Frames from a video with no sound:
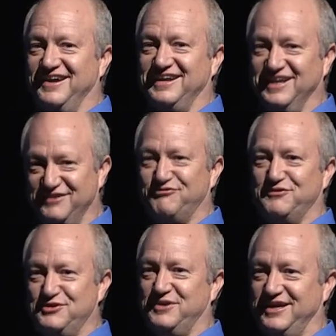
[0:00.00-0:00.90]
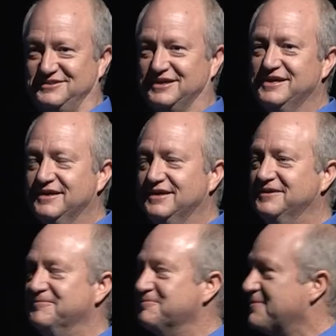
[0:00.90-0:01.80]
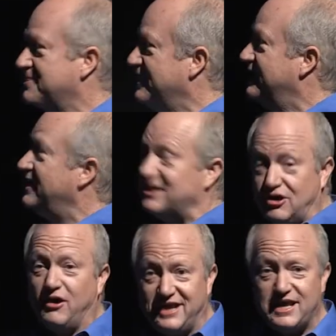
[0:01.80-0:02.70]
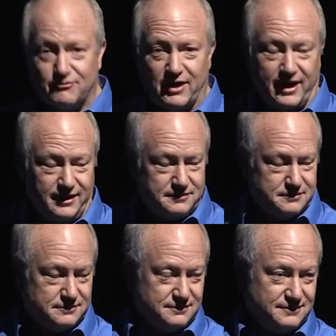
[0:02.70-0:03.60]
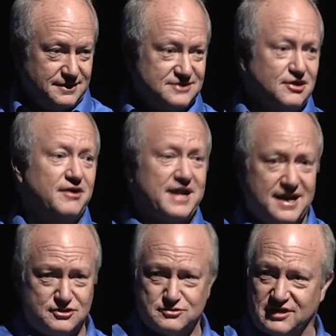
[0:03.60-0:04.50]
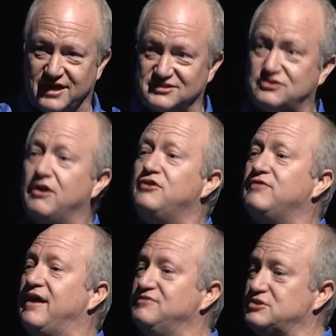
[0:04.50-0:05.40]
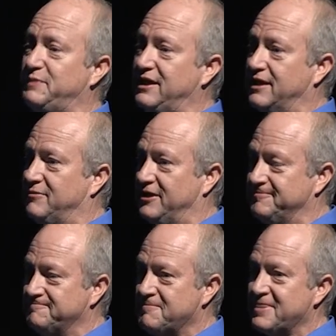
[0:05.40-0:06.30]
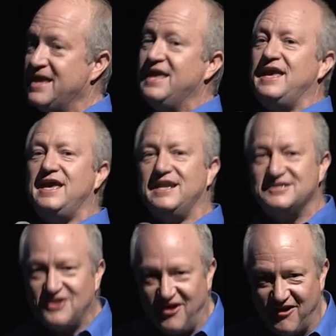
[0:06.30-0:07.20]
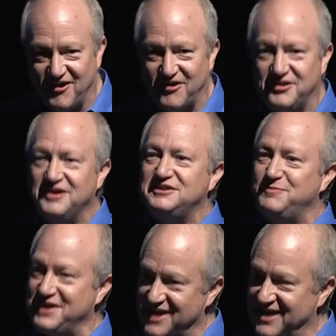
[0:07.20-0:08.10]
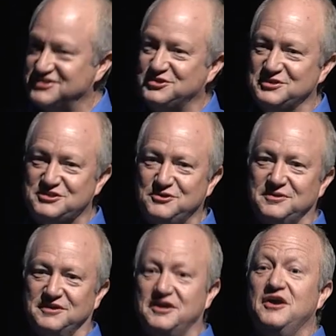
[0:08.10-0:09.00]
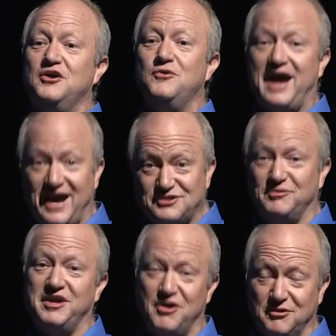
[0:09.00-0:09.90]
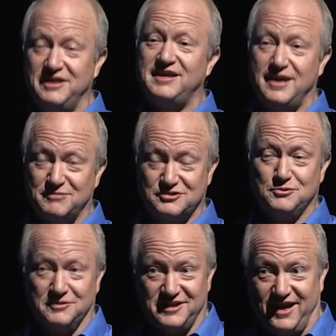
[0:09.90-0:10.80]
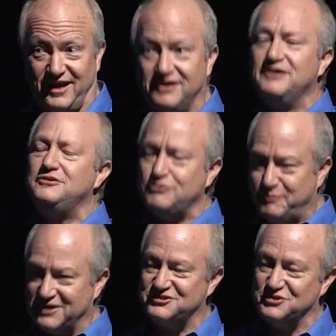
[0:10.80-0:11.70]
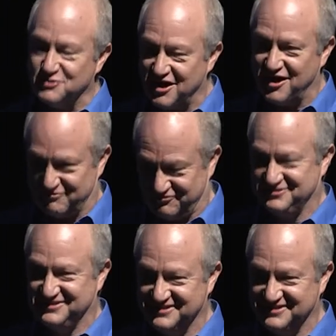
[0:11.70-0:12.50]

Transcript: I can live for a few days. It's hard to eat right. It's hard to exercise. It's hard to drive the speed limit. It is hard to be nice to a student who actually only came to school today to piss you off.